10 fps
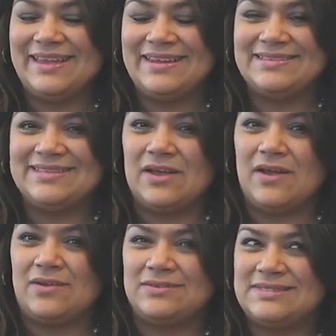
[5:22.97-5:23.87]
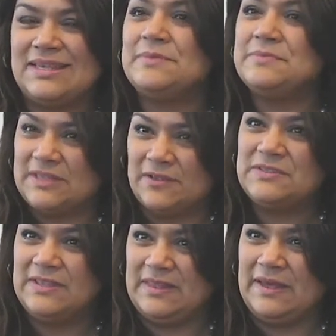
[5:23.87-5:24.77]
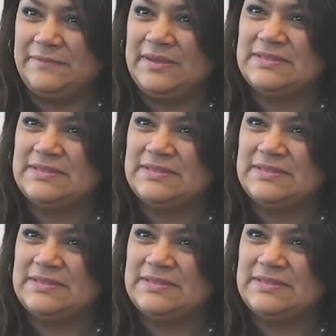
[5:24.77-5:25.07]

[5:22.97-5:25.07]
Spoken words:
ladies and see themselves in them.